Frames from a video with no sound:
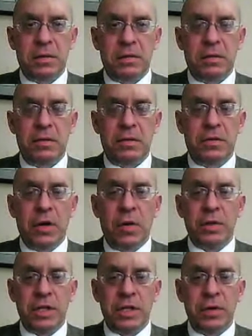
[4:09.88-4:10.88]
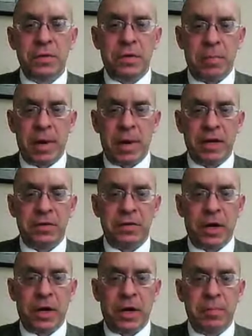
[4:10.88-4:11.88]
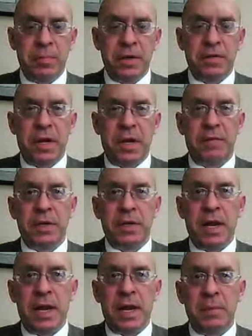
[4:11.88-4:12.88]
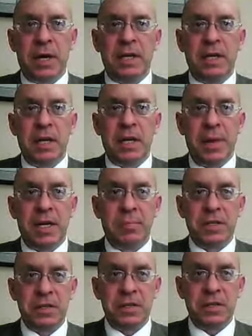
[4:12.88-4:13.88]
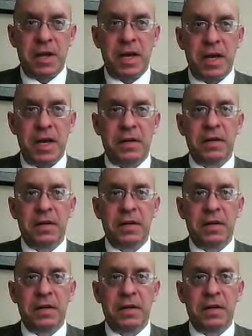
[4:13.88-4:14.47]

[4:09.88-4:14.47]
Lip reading: don't use the best judgment. Anybody can make a mistake,